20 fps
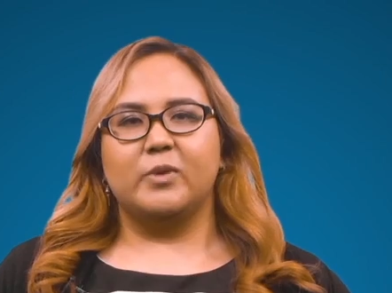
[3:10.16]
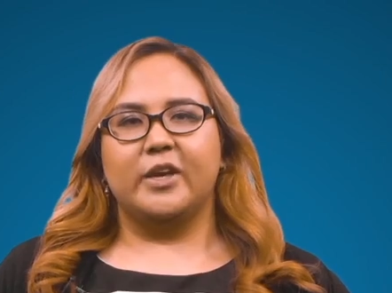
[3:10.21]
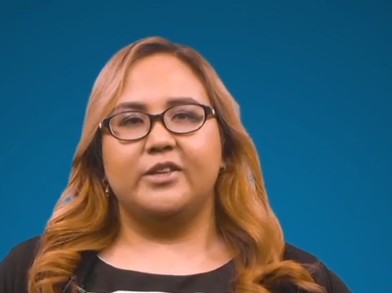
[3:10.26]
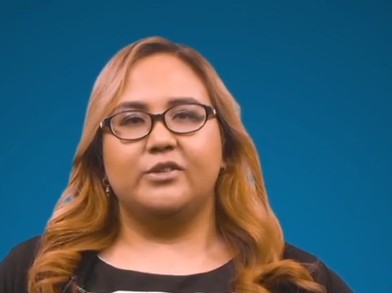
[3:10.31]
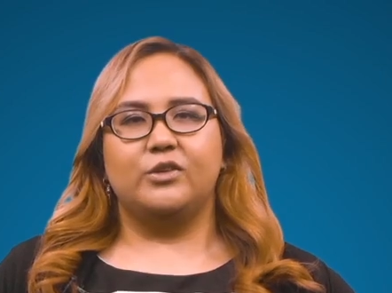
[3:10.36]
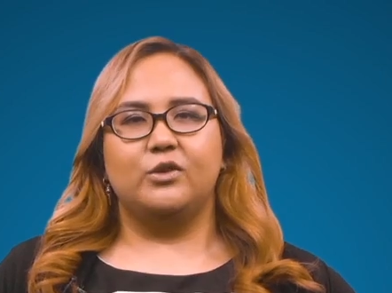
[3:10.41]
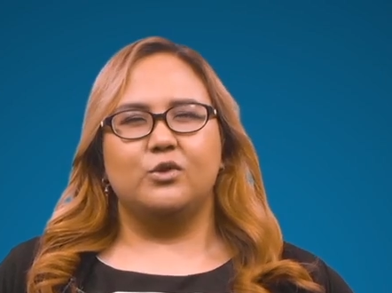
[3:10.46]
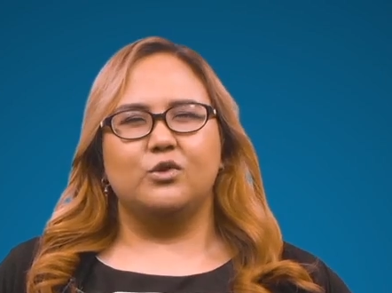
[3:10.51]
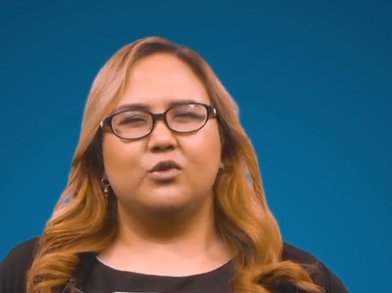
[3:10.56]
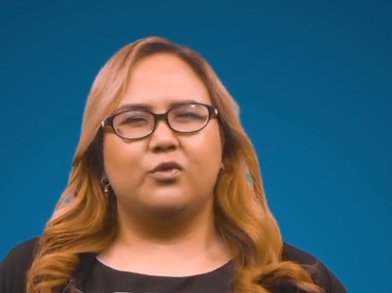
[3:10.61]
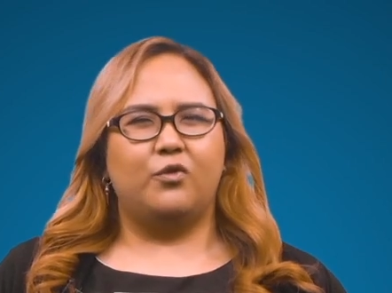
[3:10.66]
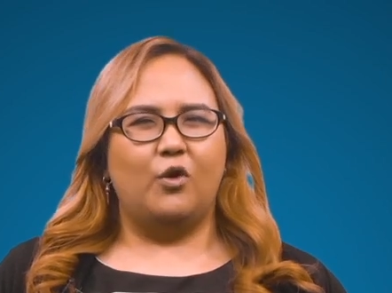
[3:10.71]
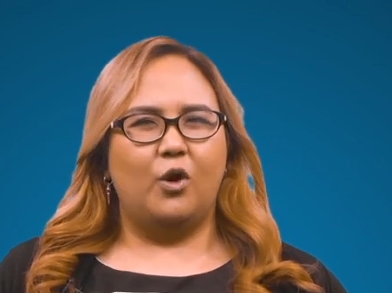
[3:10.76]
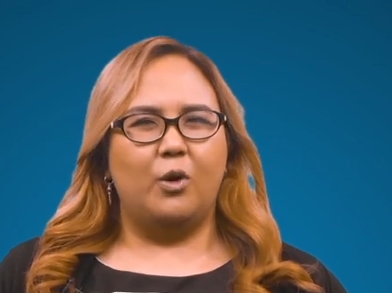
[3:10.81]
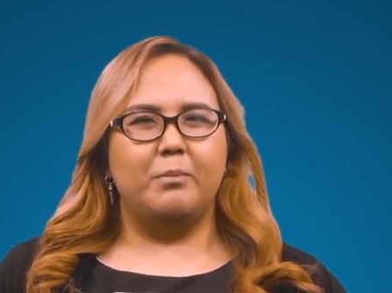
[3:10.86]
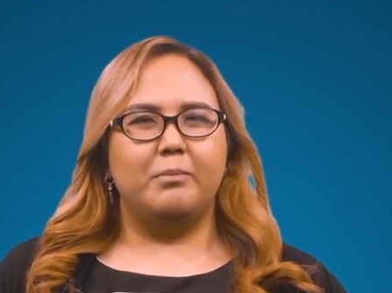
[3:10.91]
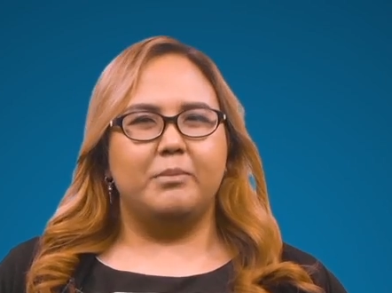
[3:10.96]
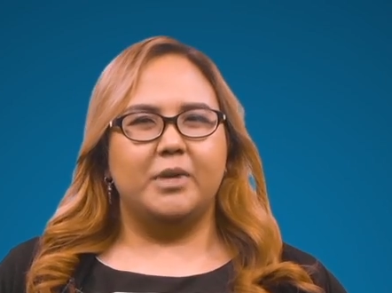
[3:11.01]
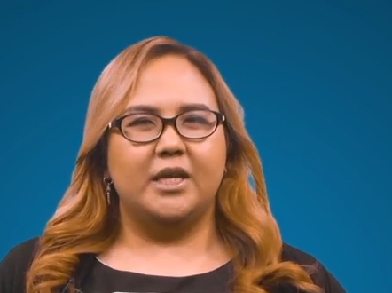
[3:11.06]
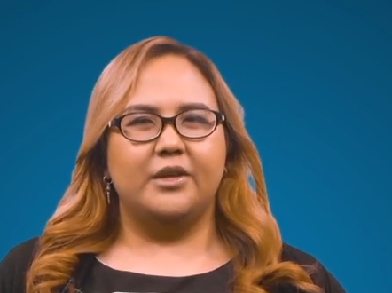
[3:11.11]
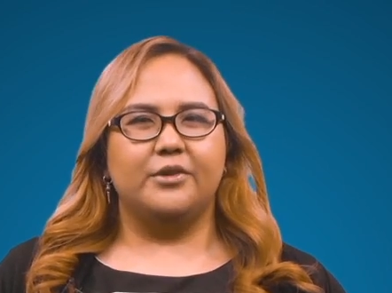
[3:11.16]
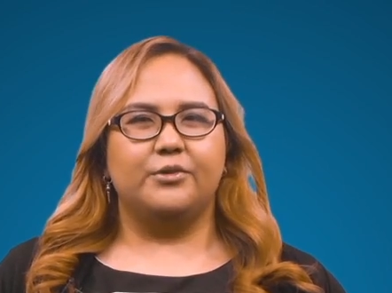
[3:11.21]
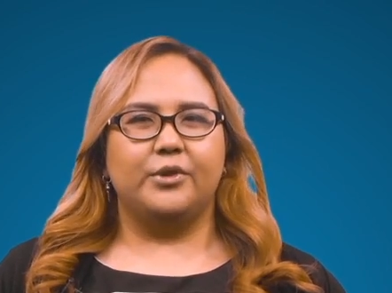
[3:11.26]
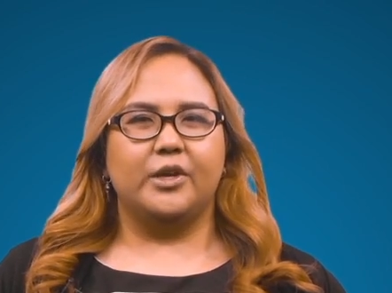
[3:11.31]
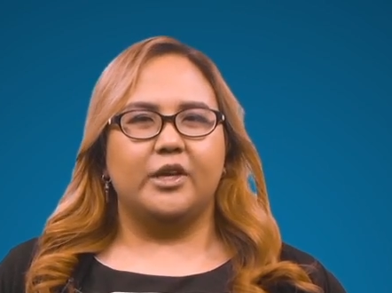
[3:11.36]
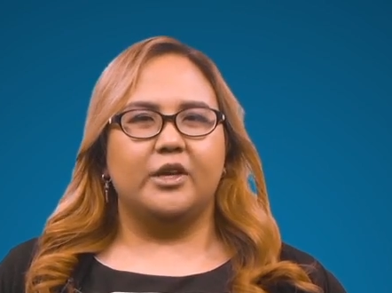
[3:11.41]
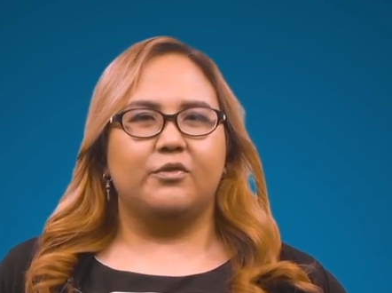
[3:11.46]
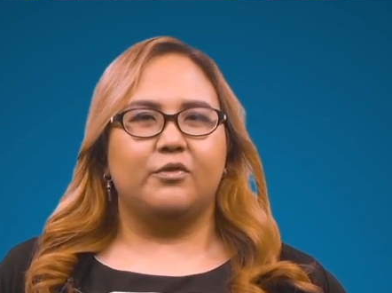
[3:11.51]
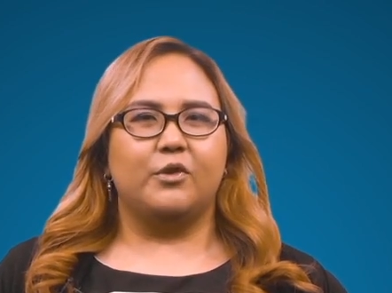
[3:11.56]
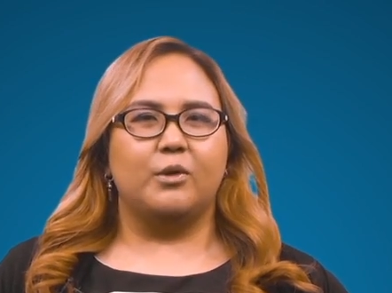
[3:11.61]
planning to use 4 million
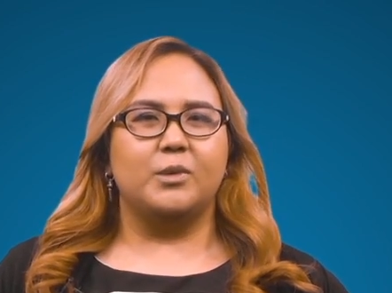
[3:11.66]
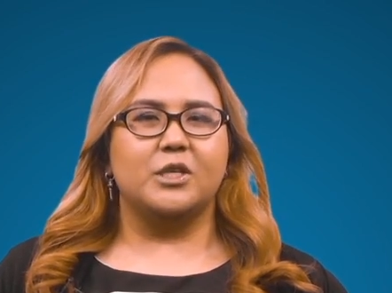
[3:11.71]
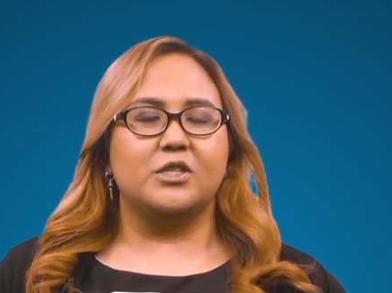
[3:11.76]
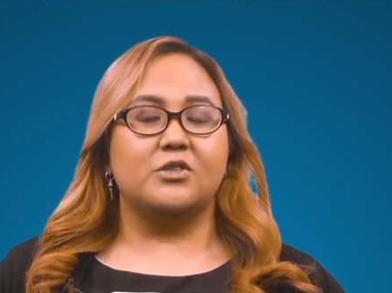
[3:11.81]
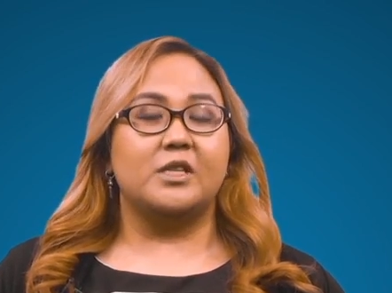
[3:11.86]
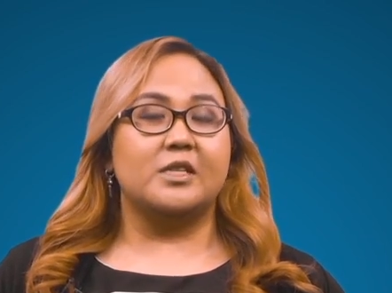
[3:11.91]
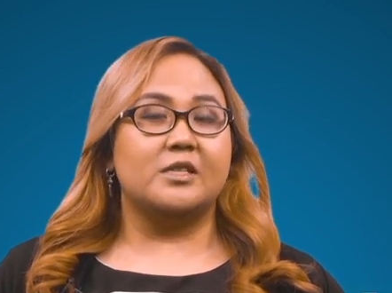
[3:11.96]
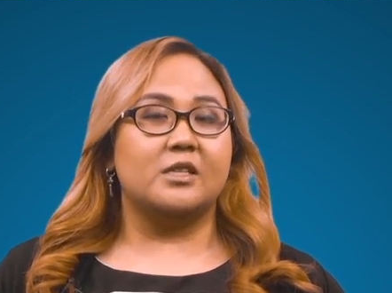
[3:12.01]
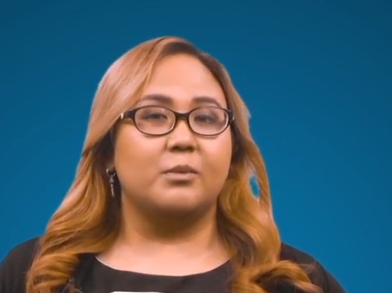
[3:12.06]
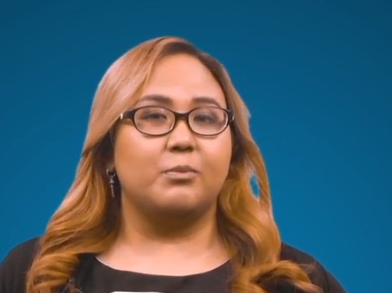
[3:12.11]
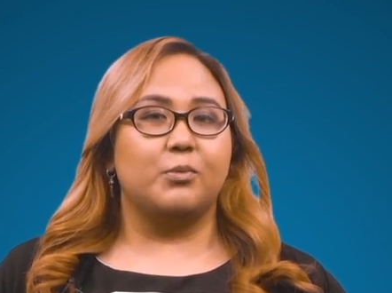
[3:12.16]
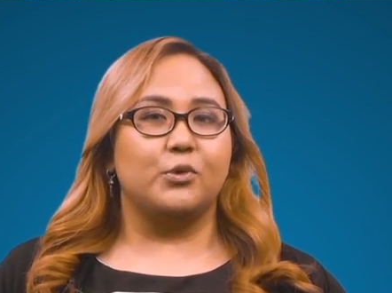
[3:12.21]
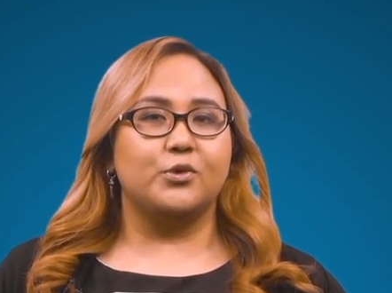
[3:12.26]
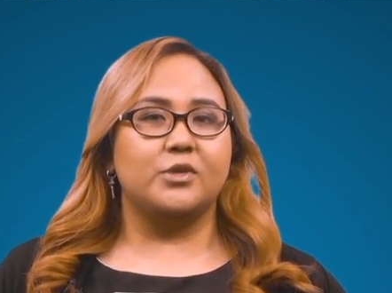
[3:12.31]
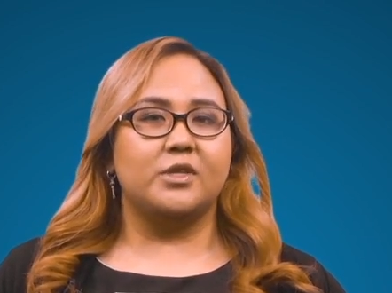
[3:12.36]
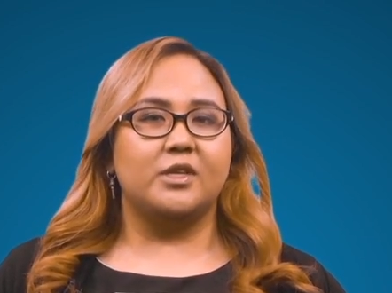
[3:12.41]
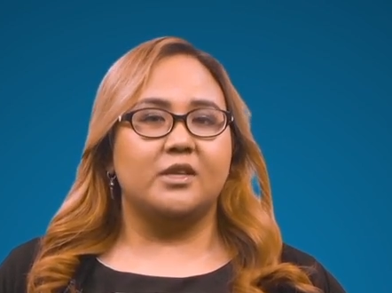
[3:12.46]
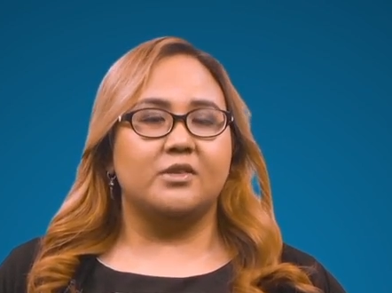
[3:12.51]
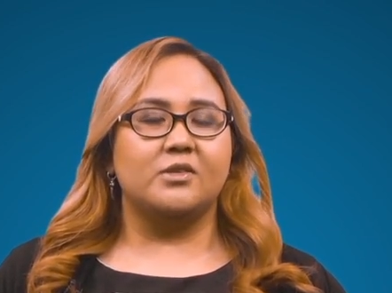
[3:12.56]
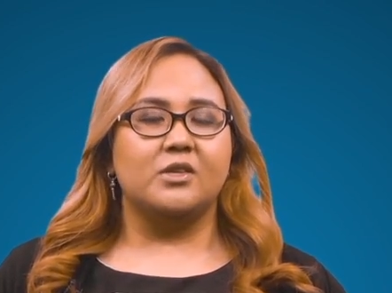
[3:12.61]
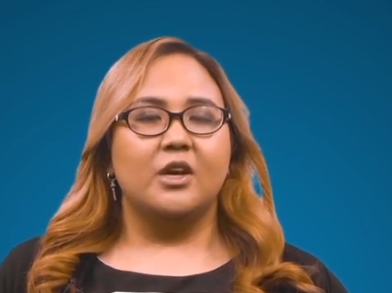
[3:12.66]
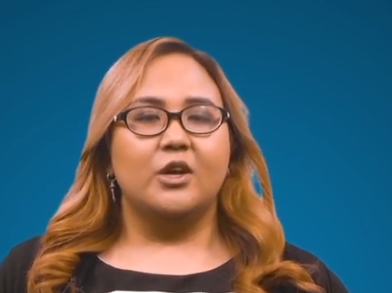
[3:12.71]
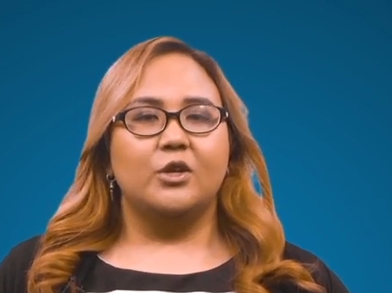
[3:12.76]
ringgit from its listing proceeds